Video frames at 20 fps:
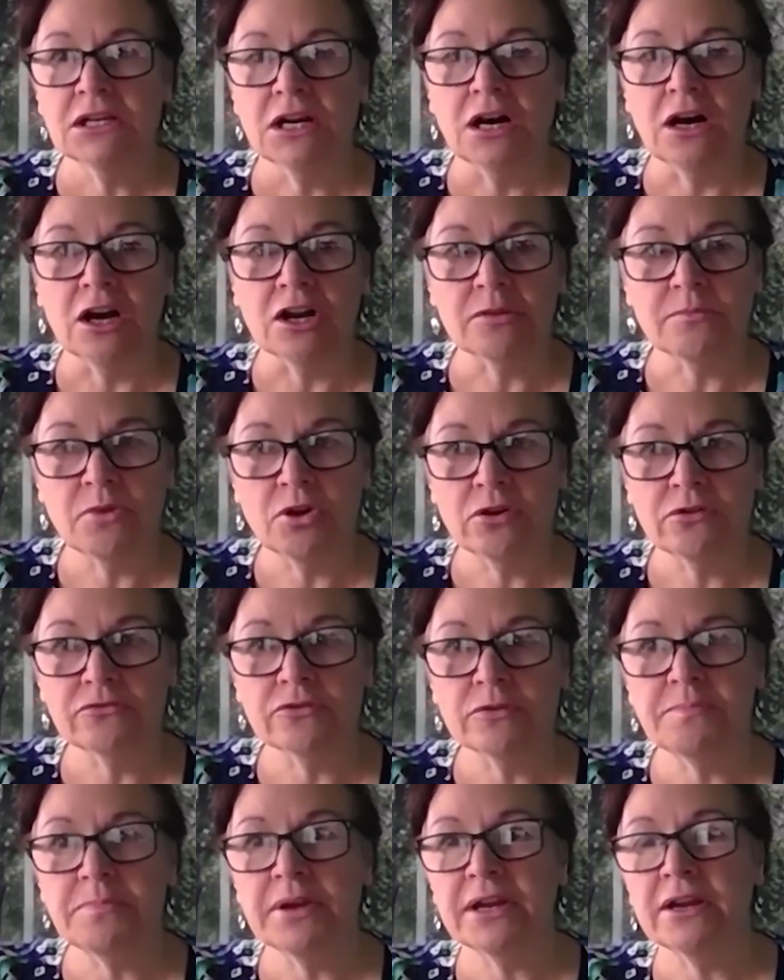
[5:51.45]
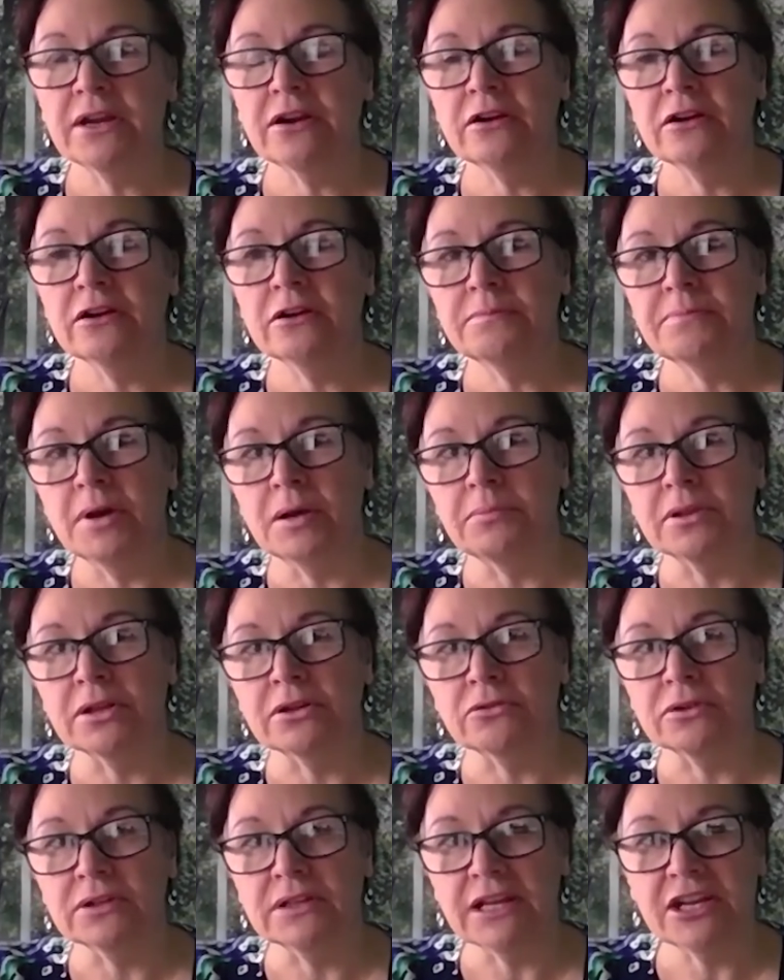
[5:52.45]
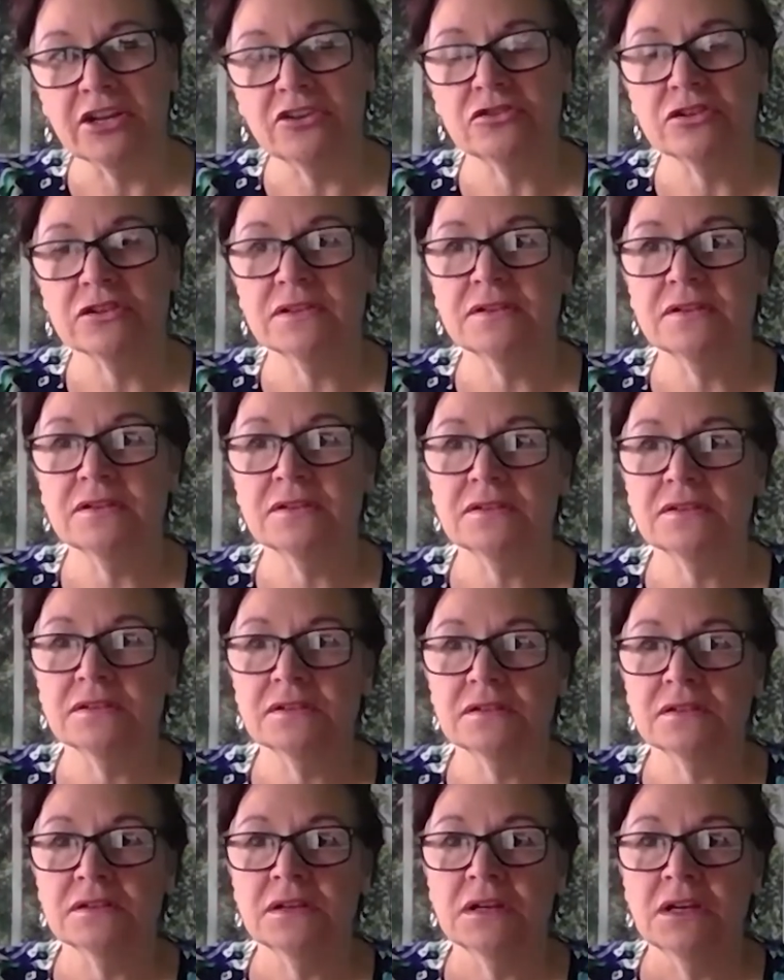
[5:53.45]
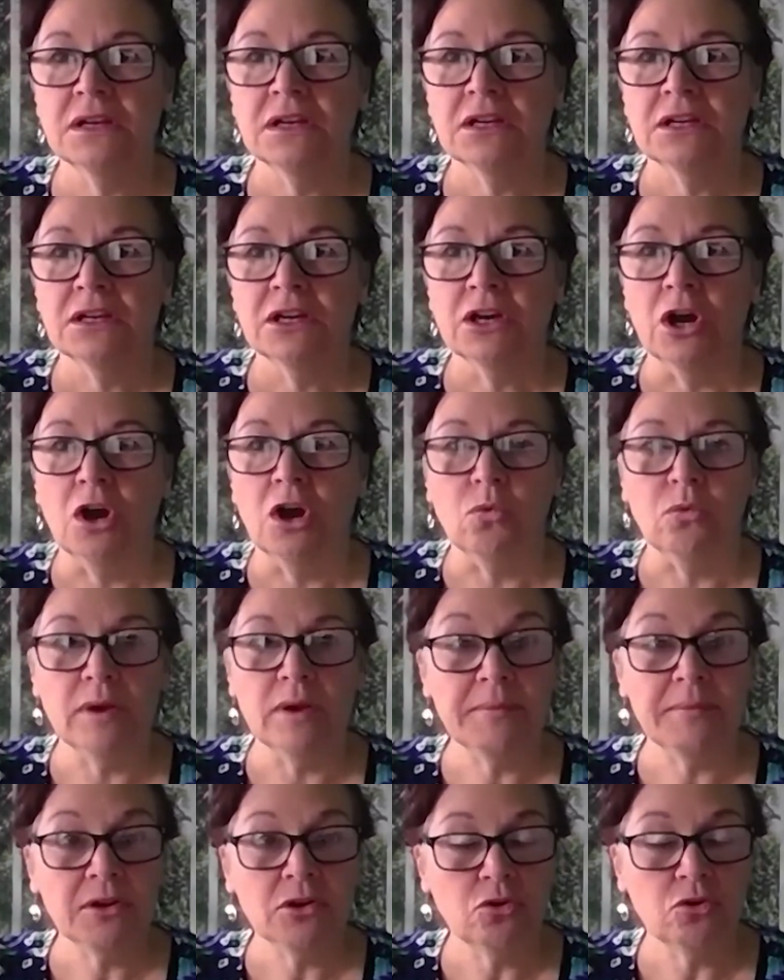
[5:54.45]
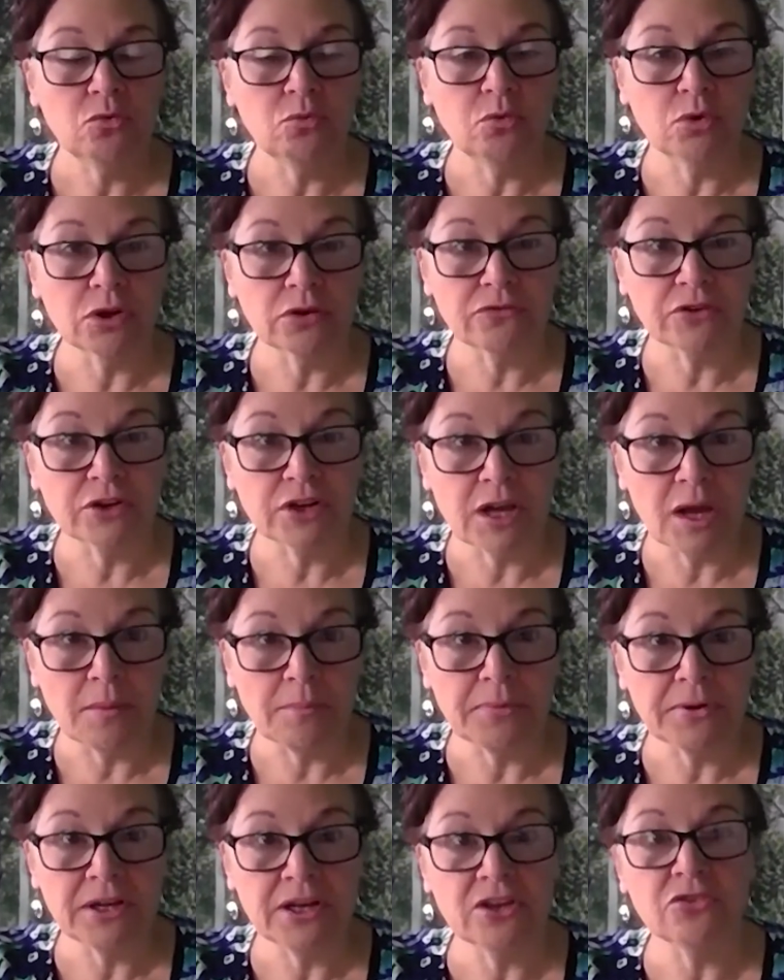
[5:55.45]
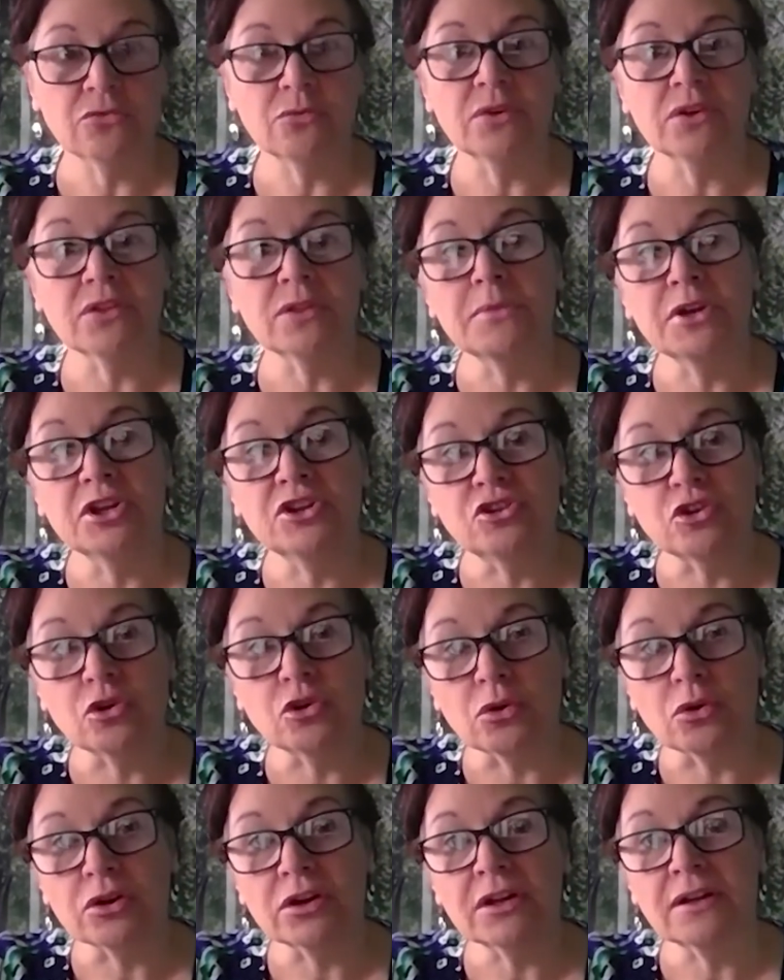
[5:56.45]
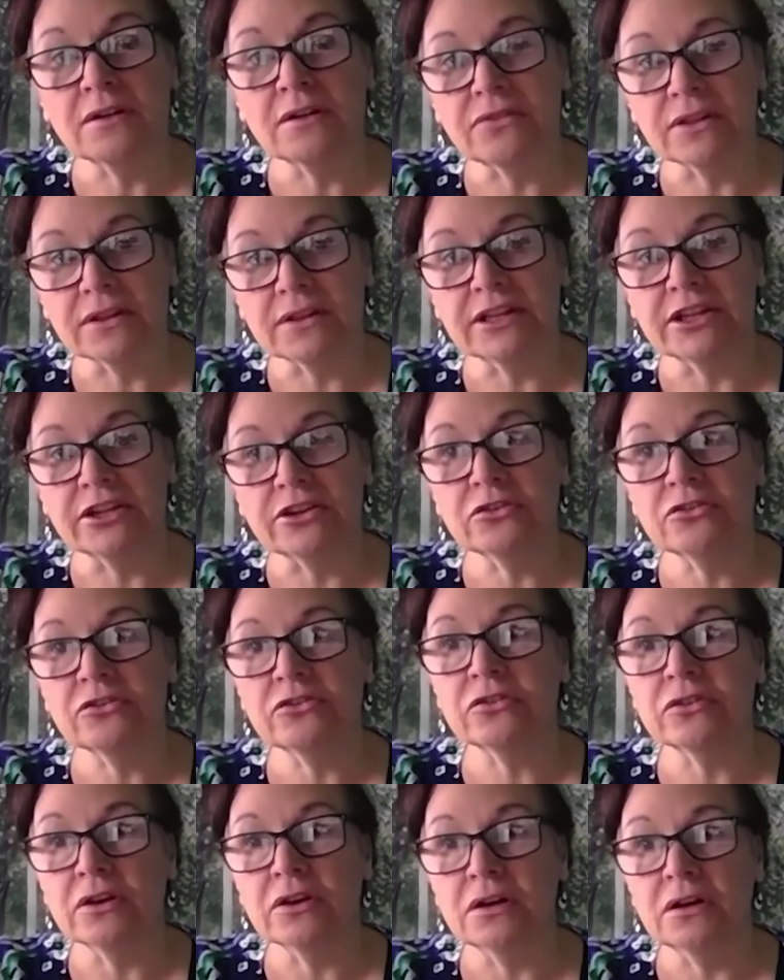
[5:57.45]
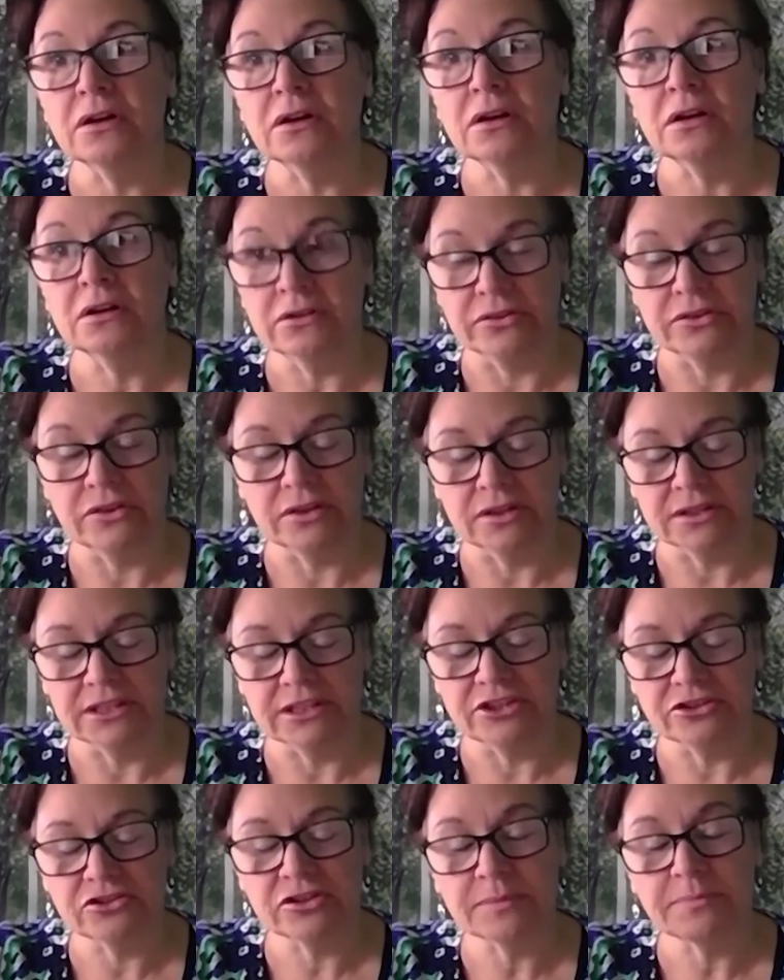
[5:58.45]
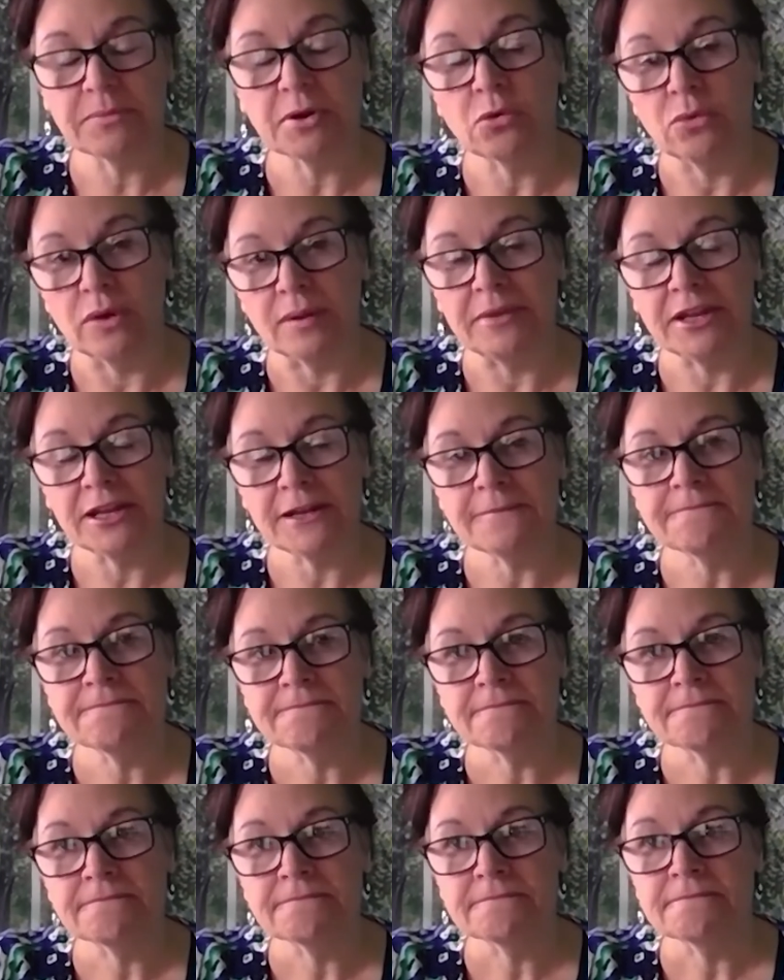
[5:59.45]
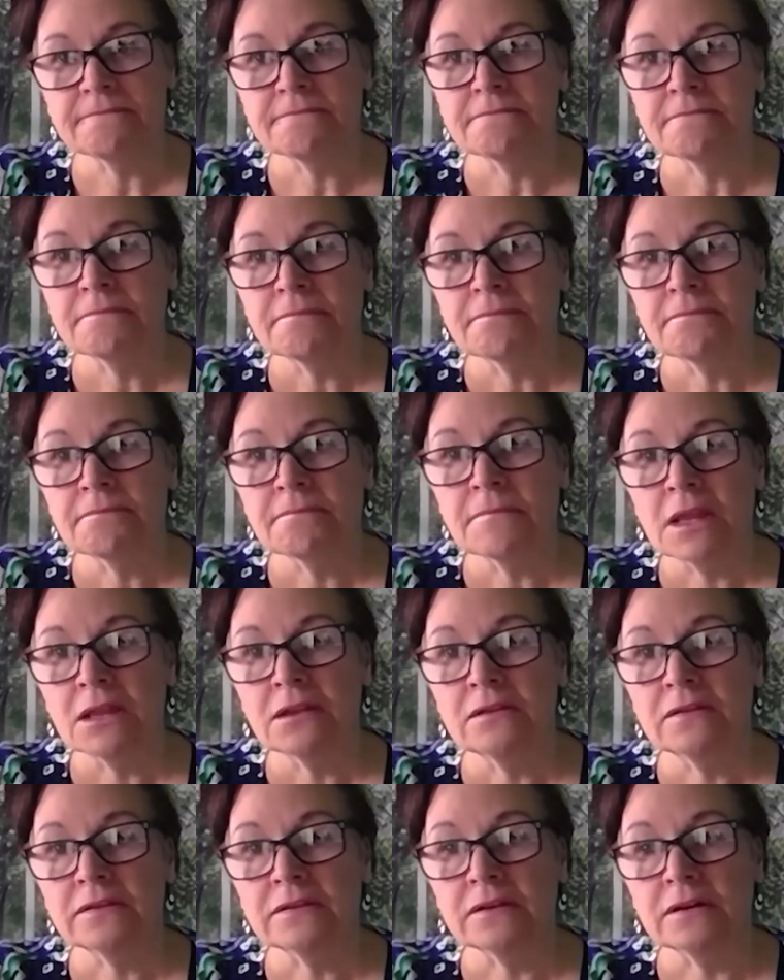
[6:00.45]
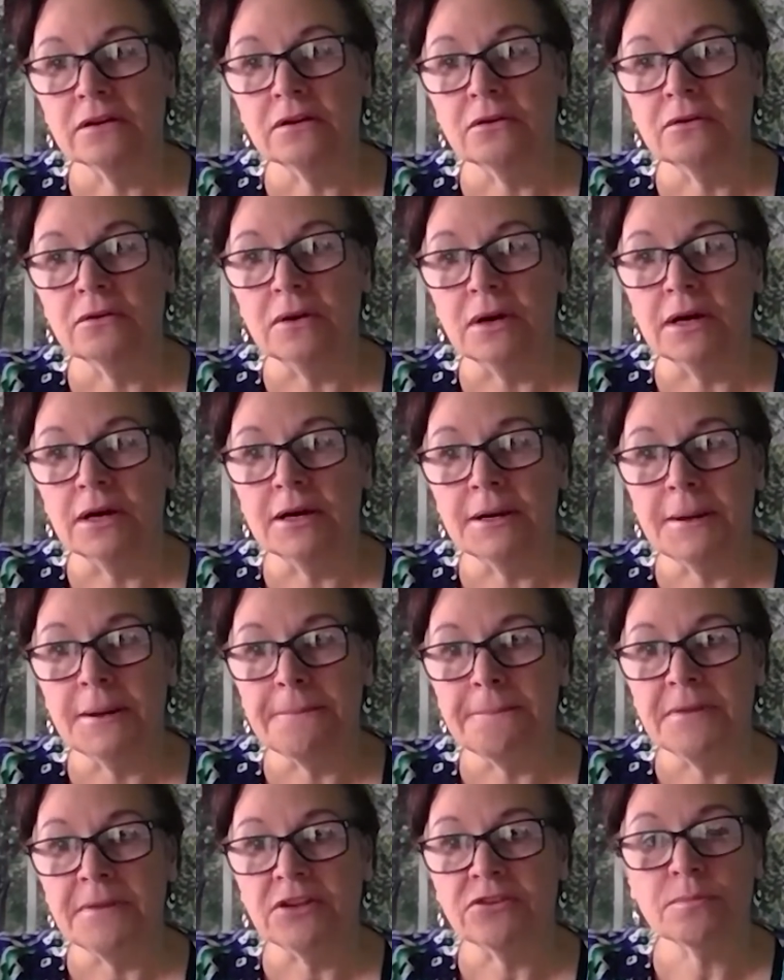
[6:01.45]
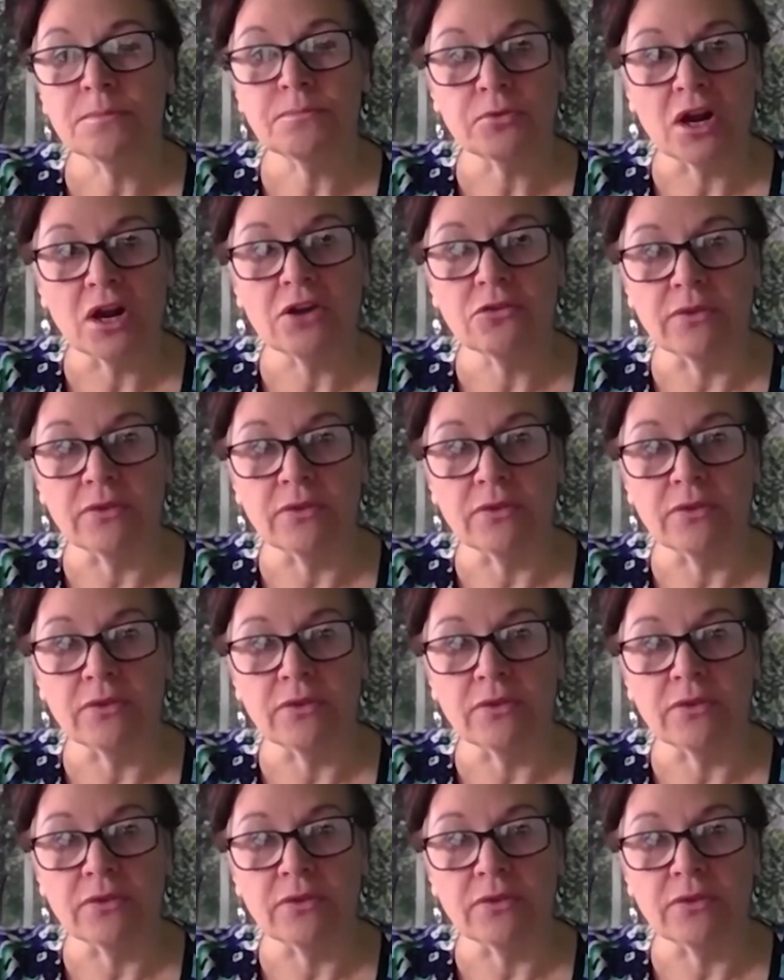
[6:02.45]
automotive repair, public relations, uh, women who work for companies where the majority of the leaders, uh, the leadership are women. So um, it's a broad